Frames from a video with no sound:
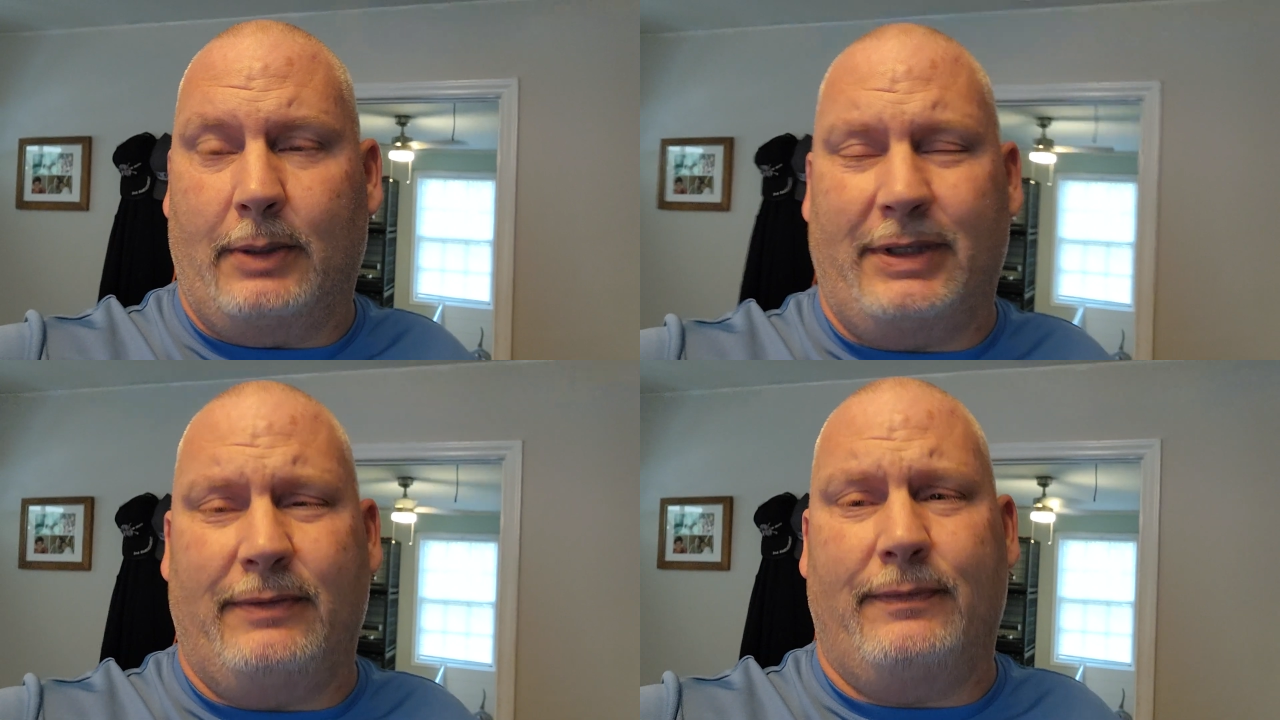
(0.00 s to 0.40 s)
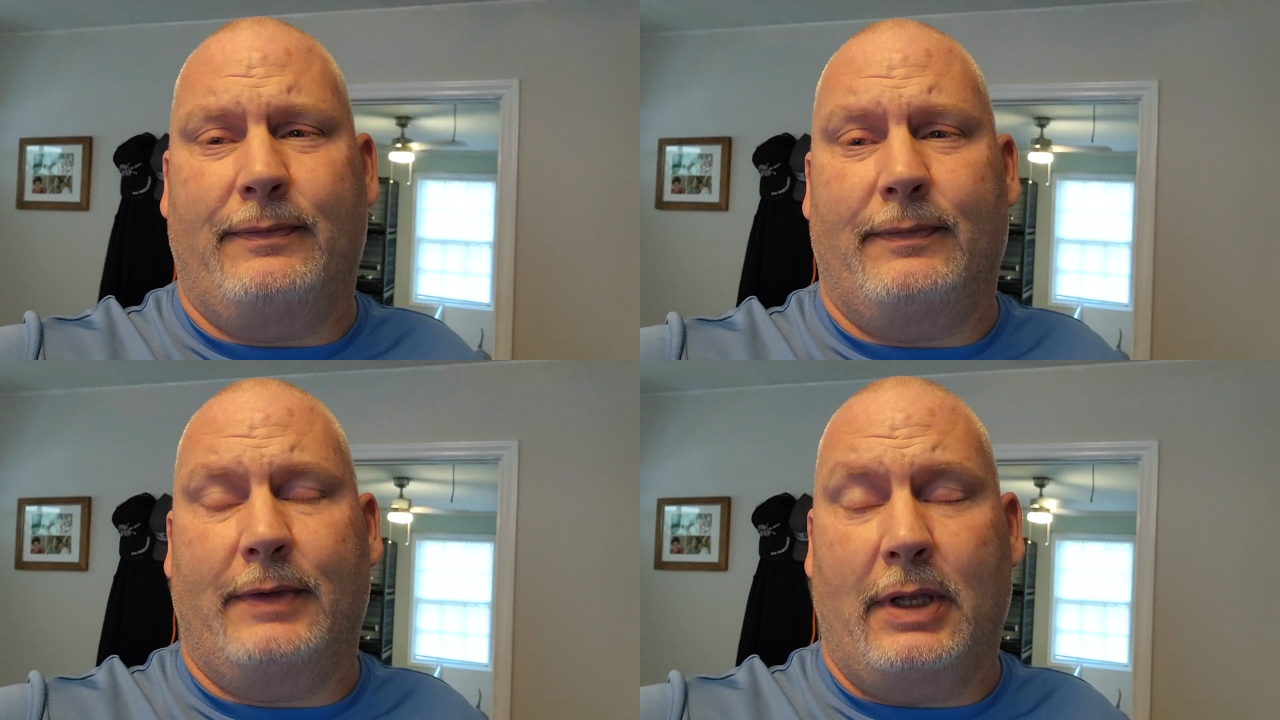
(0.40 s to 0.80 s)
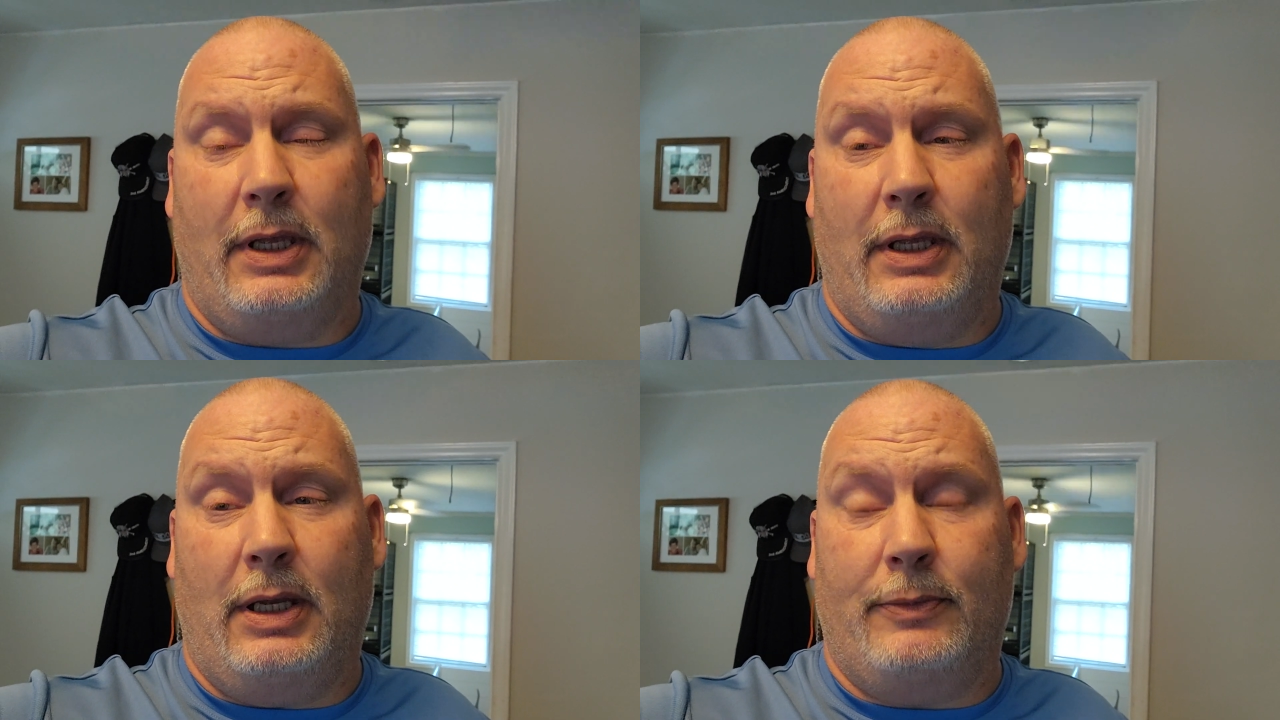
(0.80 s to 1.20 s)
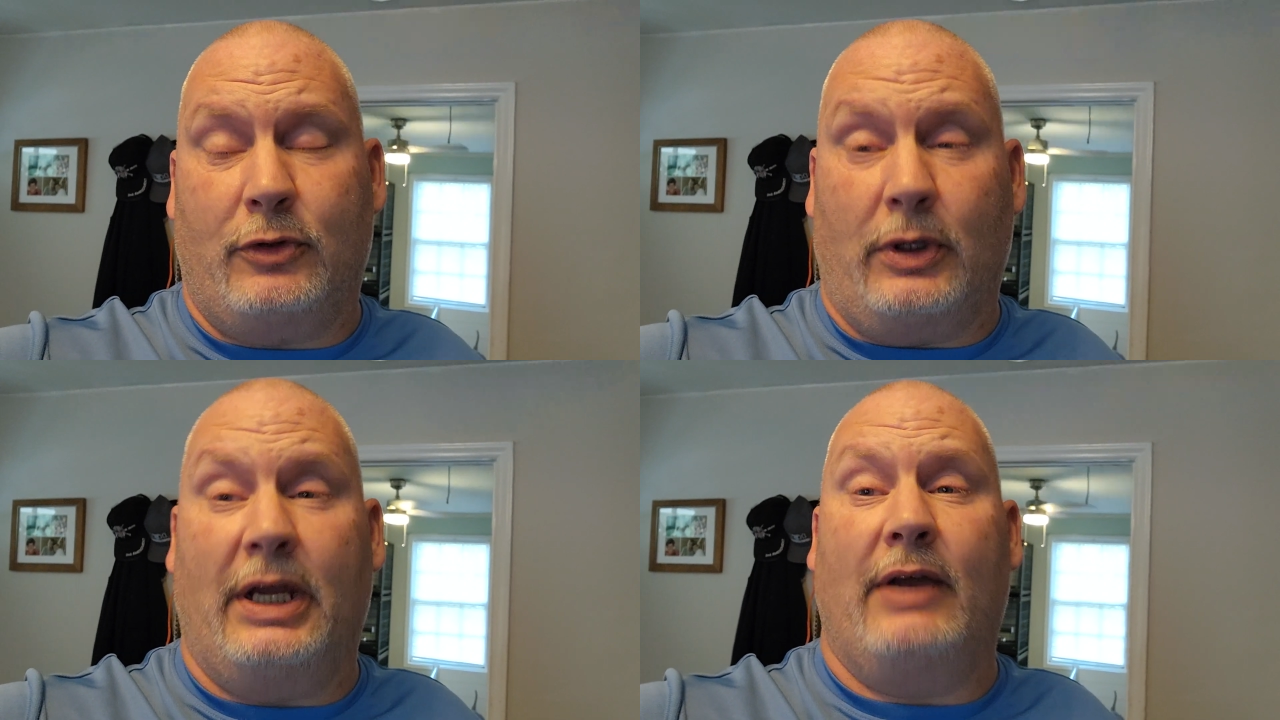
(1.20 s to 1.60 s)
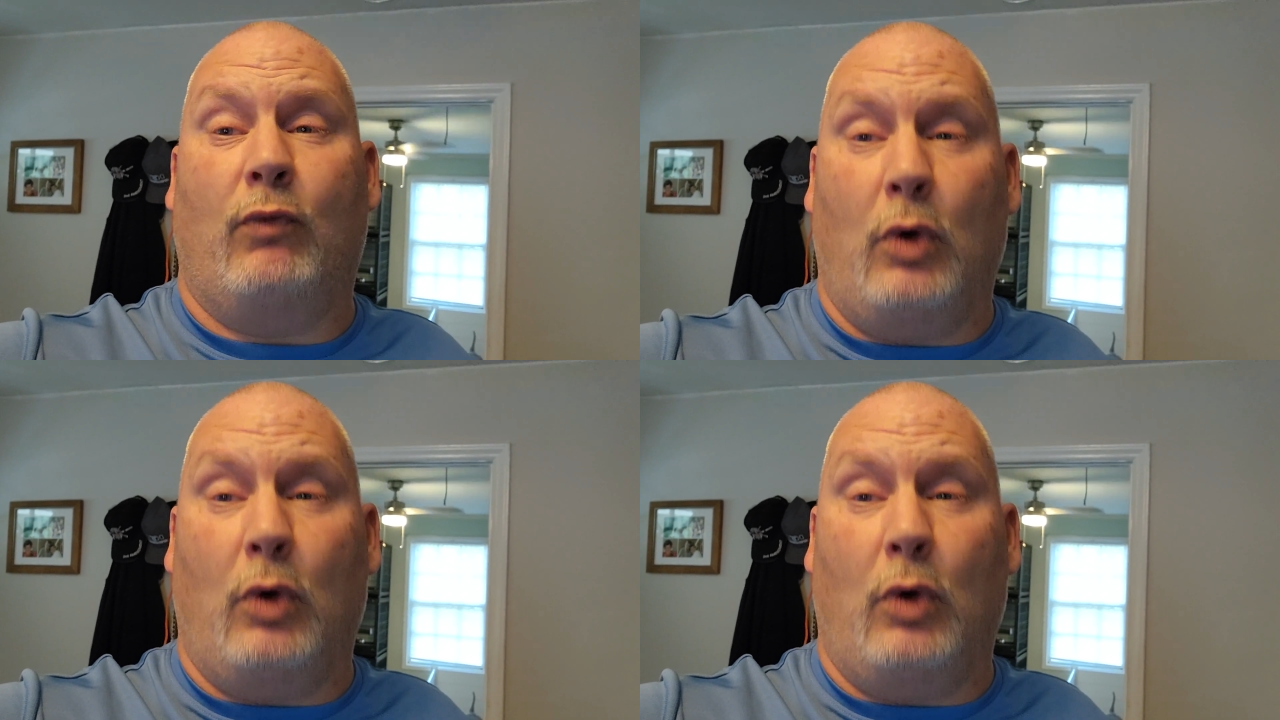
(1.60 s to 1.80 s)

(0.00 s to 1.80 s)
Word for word: I mean, I'm sorry, I have